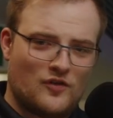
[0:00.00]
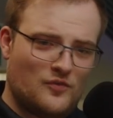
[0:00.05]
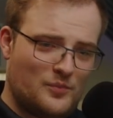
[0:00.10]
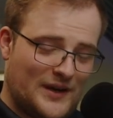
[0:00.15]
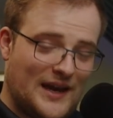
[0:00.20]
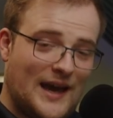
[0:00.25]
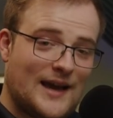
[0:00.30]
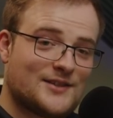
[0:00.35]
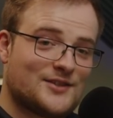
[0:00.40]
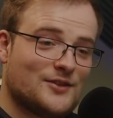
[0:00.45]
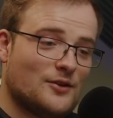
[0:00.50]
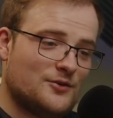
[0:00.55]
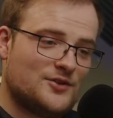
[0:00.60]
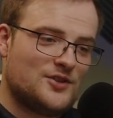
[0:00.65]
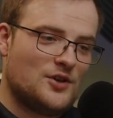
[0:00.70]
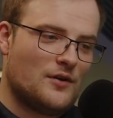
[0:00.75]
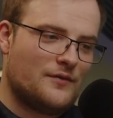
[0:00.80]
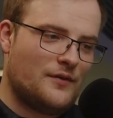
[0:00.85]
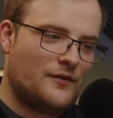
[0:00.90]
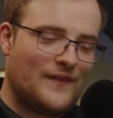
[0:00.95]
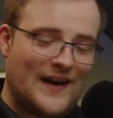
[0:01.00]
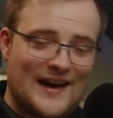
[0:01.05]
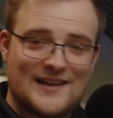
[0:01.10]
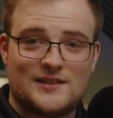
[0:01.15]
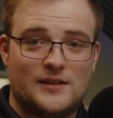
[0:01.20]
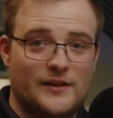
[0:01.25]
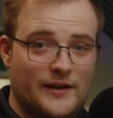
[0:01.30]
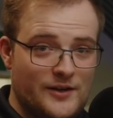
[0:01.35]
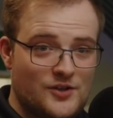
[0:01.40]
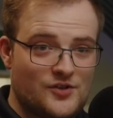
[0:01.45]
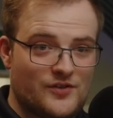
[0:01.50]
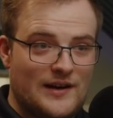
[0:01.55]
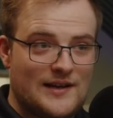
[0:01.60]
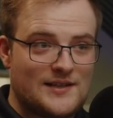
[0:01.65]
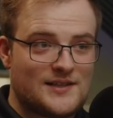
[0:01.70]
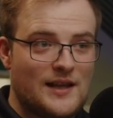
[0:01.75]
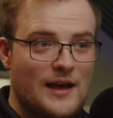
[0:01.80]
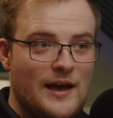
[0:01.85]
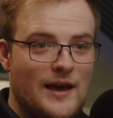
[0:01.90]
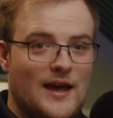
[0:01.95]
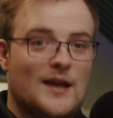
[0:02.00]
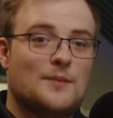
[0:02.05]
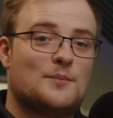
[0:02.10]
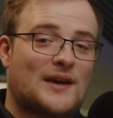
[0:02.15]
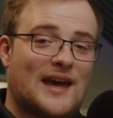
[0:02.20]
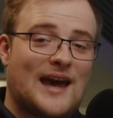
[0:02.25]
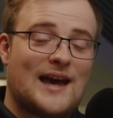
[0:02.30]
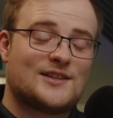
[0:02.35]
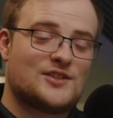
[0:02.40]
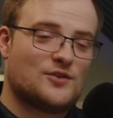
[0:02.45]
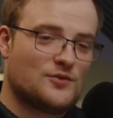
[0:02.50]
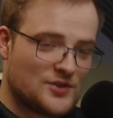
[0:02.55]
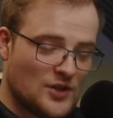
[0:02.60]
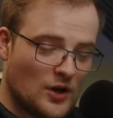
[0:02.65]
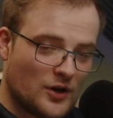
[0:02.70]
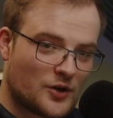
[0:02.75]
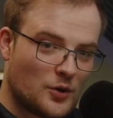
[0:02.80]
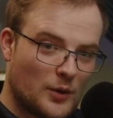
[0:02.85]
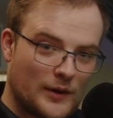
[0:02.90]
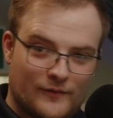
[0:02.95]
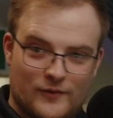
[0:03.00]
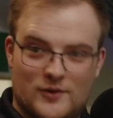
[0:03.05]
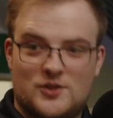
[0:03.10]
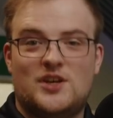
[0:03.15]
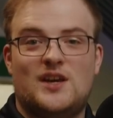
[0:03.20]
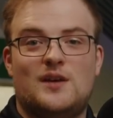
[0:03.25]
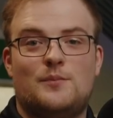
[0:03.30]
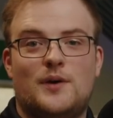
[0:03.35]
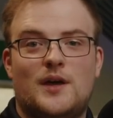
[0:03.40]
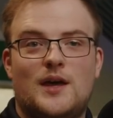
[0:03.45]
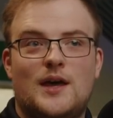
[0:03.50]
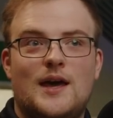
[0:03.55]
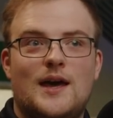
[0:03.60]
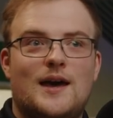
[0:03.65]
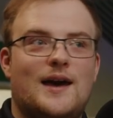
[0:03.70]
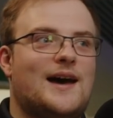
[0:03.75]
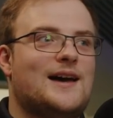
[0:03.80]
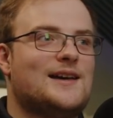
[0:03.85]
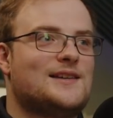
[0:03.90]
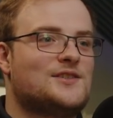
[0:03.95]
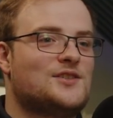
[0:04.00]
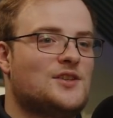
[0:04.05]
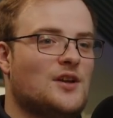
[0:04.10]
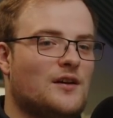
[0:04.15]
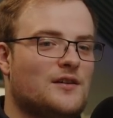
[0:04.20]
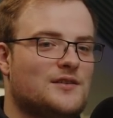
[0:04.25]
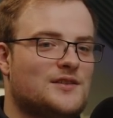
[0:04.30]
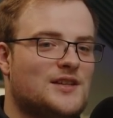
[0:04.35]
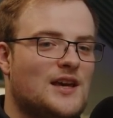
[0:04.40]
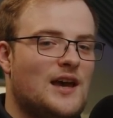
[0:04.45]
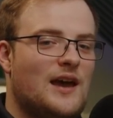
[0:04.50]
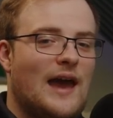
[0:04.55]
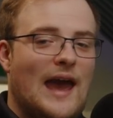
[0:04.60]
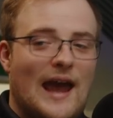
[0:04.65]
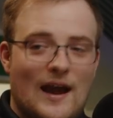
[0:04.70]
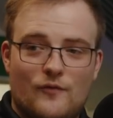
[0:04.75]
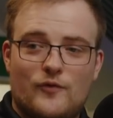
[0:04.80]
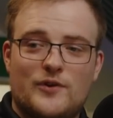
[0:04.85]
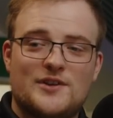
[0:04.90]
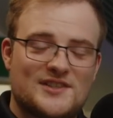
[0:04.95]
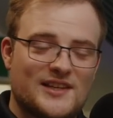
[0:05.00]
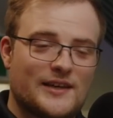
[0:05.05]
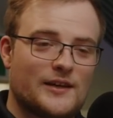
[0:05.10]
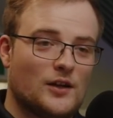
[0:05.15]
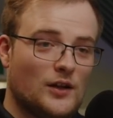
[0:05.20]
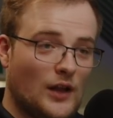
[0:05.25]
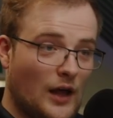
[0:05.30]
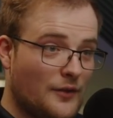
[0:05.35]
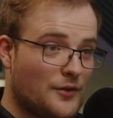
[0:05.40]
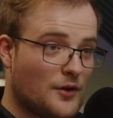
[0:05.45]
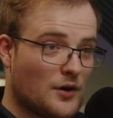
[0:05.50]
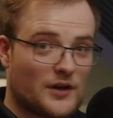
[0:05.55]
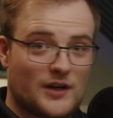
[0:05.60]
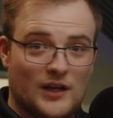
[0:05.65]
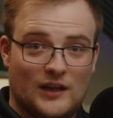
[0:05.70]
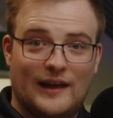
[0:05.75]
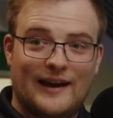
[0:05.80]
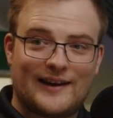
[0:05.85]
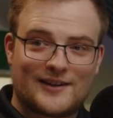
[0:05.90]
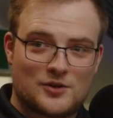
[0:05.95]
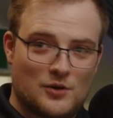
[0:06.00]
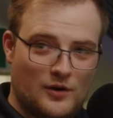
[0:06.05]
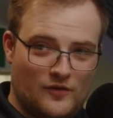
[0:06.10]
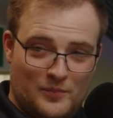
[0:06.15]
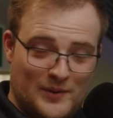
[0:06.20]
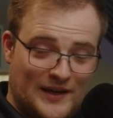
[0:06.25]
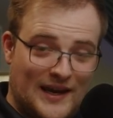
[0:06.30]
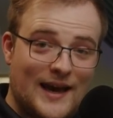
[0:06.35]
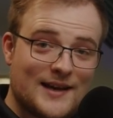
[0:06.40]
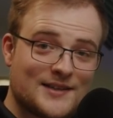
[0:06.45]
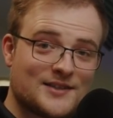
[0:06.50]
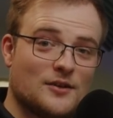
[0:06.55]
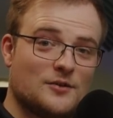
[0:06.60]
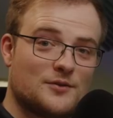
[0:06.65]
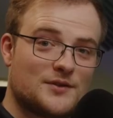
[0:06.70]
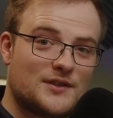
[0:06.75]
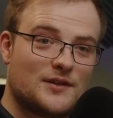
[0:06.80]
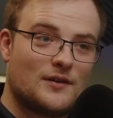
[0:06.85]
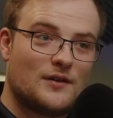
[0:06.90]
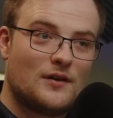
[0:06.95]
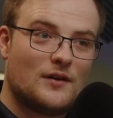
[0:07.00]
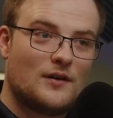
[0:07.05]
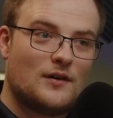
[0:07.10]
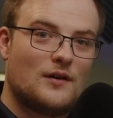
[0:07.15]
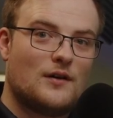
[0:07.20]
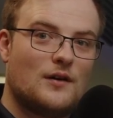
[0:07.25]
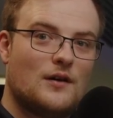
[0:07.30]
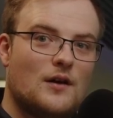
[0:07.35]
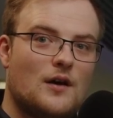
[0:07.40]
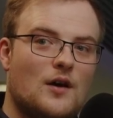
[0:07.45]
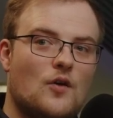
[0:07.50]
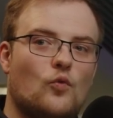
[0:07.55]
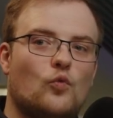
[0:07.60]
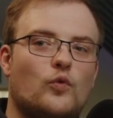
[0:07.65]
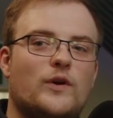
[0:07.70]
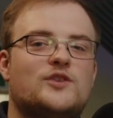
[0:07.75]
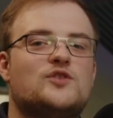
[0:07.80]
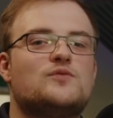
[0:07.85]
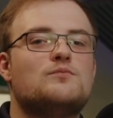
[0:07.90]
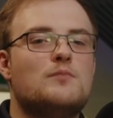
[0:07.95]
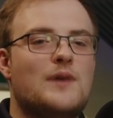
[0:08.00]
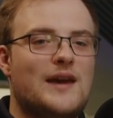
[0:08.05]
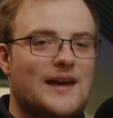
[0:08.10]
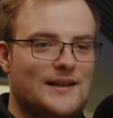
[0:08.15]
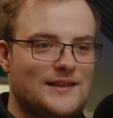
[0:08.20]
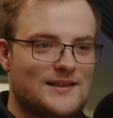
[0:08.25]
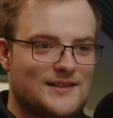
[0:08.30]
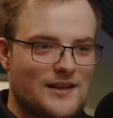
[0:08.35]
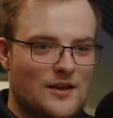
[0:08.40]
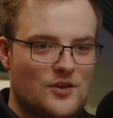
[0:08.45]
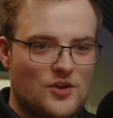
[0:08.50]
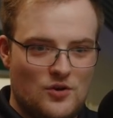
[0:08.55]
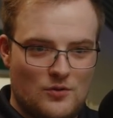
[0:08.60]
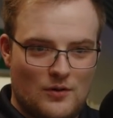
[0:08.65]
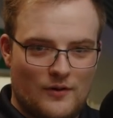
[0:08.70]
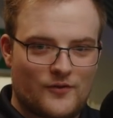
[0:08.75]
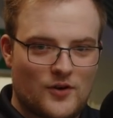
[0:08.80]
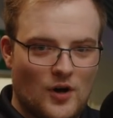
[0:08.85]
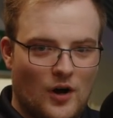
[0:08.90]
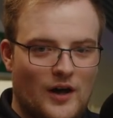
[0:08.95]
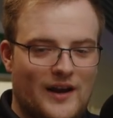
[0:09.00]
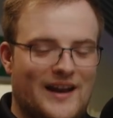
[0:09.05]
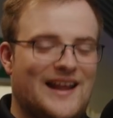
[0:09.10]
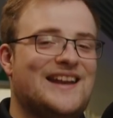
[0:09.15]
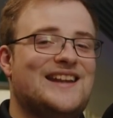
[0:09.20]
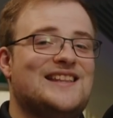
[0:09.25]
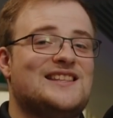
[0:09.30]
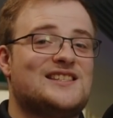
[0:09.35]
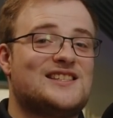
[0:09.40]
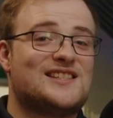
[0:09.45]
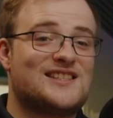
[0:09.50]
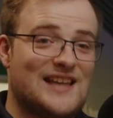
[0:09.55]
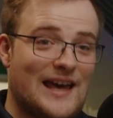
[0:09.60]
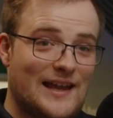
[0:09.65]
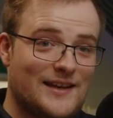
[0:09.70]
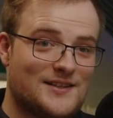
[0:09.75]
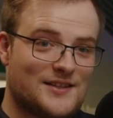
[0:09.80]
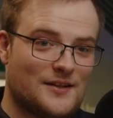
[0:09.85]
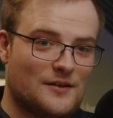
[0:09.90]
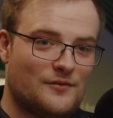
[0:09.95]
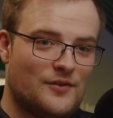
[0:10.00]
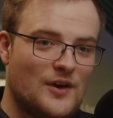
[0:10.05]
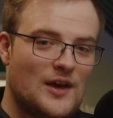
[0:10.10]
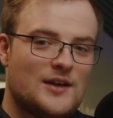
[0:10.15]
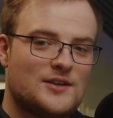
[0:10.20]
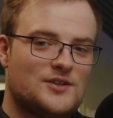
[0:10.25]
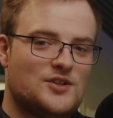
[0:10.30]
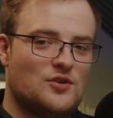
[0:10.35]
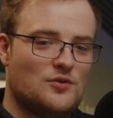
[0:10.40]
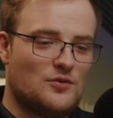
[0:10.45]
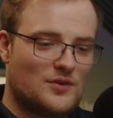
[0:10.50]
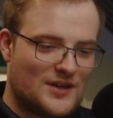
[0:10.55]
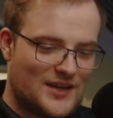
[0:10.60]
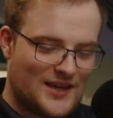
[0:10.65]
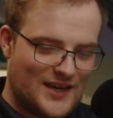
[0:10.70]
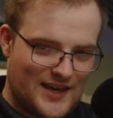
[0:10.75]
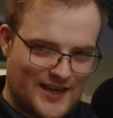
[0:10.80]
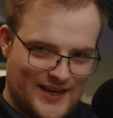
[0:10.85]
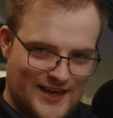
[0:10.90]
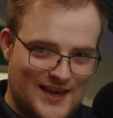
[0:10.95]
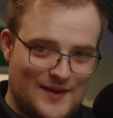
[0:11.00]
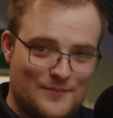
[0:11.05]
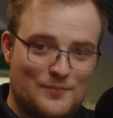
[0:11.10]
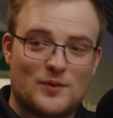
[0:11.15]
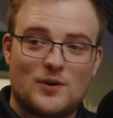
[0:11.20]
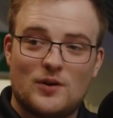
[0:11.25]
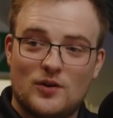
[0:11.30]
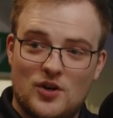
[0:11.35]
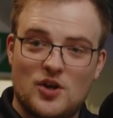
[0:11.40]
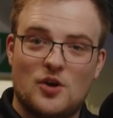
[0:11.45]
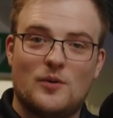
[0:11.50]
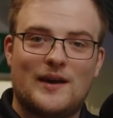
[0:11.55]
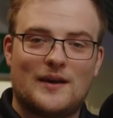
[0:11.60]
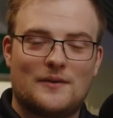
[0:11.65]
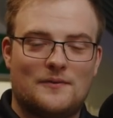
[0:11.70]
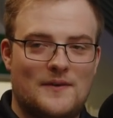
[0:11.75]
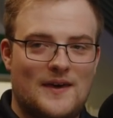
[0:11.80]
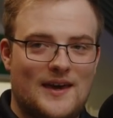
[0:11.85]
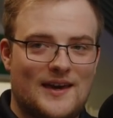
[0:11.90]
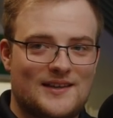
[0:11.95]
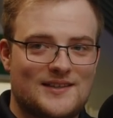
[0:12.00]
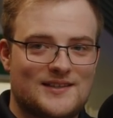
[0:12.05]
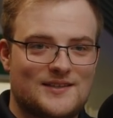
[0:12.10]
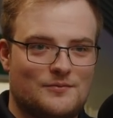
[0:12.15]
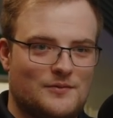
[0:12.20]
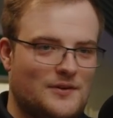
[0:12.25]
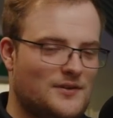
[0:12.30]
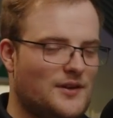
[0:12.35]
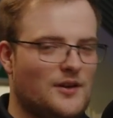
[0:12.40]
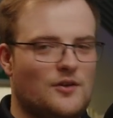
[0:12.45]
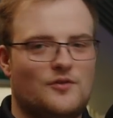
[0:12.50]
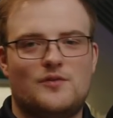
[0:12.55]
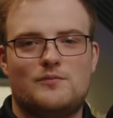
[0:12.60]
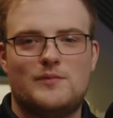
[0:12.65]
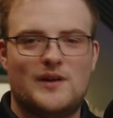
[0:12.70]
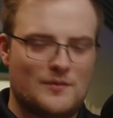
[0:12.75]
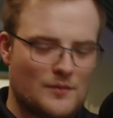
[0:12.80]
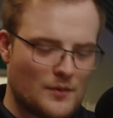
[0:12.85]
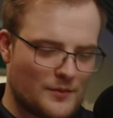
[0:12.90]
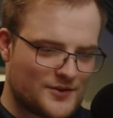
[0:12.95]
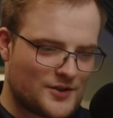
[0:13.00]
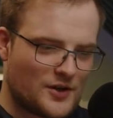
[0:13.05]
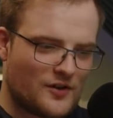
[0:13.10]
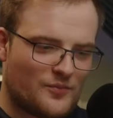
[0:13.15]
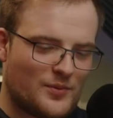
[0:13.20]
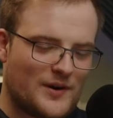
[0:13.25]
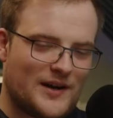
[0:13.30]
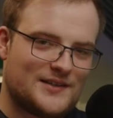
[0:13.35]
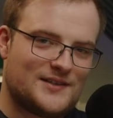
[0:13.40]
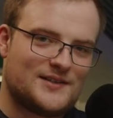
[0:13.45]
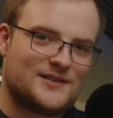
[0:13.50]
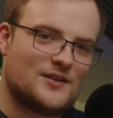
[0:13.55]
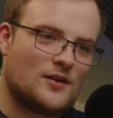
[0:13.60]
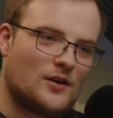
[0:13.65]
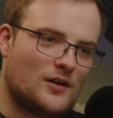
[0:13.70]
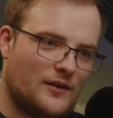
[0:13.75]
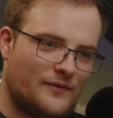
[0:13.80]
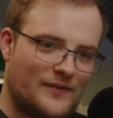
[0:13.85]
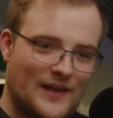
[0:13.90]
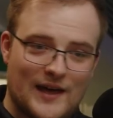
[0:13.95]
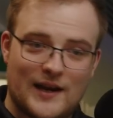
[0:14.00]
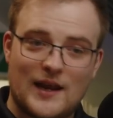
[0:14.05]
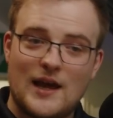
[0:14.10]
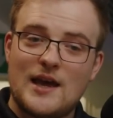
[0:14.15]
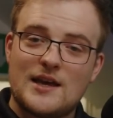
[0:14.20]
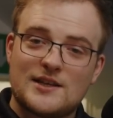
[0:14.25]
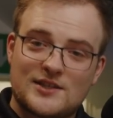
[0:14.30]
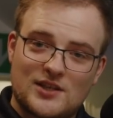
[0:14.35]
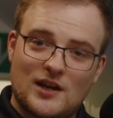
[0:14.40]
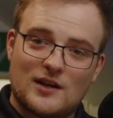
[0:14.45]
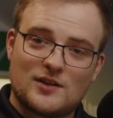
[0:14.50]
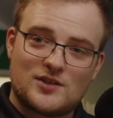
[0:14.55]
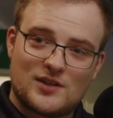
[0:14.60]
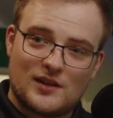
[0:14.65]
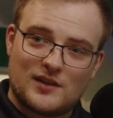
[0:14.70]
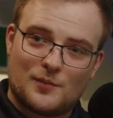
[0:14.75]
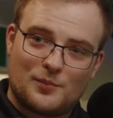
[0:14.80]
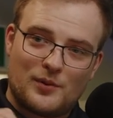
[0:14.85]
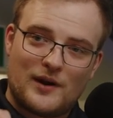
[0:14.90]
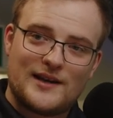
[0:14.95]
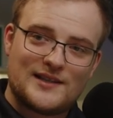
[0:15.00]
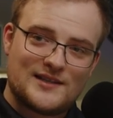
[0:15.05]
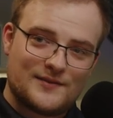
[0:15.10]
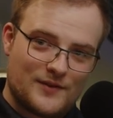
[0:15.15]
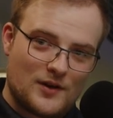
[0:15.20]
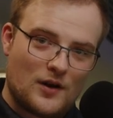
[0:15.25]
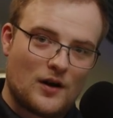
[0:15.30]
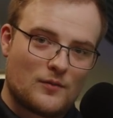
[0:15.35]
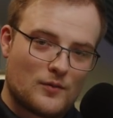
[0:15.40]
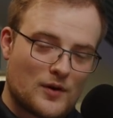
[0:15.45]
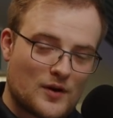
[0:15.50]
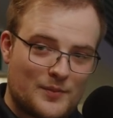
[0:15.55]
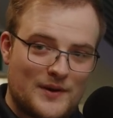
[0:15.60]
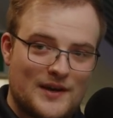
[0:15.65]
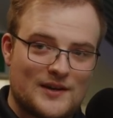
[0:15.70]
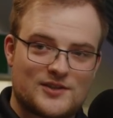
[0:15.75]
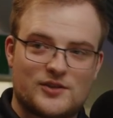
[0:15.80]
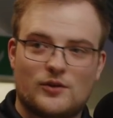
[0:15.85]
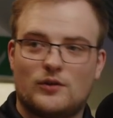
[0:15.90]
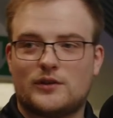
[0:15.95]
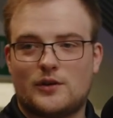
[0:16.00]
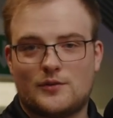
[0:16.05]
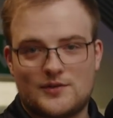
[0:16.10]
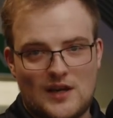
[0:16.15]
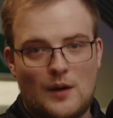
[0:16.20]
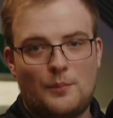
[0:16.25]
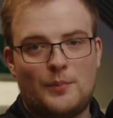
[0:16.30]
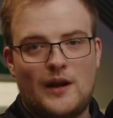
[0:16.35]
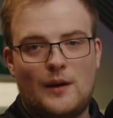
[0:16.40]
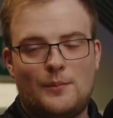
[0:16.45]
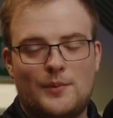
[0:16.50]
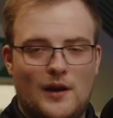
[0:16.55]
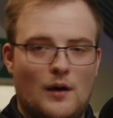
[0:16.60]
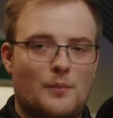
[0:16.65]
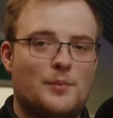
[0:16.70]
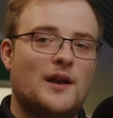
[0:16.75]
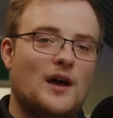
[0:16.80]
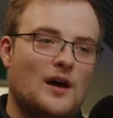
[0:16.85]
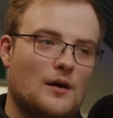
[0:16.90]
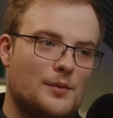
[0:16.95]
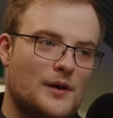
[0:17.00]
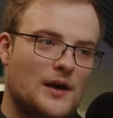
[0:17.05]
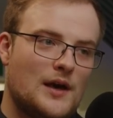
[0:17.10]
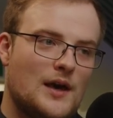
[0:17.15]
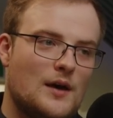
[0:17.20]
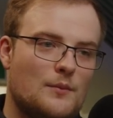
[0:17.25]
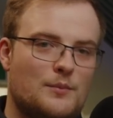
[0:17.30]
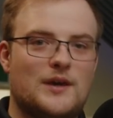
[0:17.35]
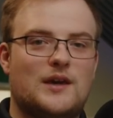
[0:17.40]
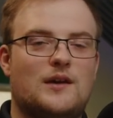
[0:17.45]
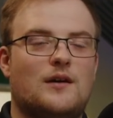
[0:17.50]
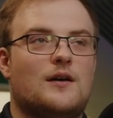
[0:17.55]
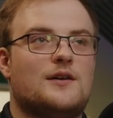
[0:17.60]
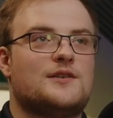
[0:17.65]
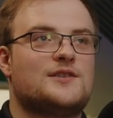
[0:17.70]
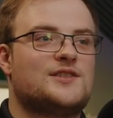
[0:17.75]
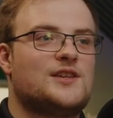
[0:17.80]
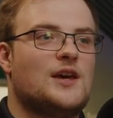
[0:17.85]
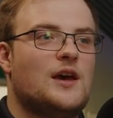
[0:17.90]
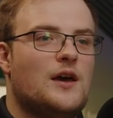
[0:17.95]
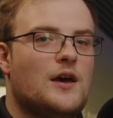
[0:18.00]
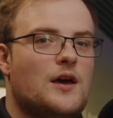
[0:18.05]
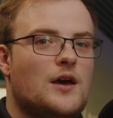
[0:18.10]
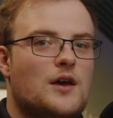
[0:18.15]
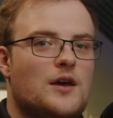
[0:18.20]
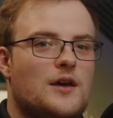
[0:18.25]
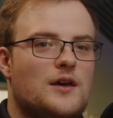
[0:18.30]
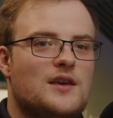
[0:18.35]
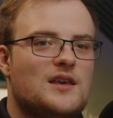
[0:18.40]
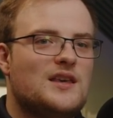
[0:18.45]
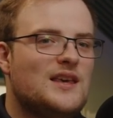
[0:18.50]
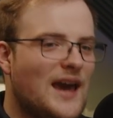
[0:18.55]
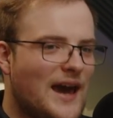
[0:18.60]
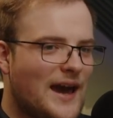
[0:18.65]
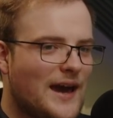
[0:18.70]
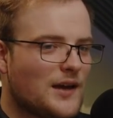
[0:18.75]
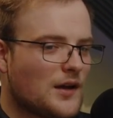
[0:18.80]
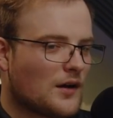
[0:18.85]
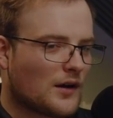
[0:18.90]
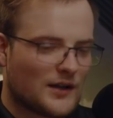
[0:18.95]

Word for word: of Picassos, you have a vested interest in Picassos not going for cheap as does every single other collector of Picassos, which means that you have got an incentive to keep doing things with, you know, the minimum reserve prices and all of that, such that the price of the artwork being sold goes up and up and up and up. Because, yeah, you're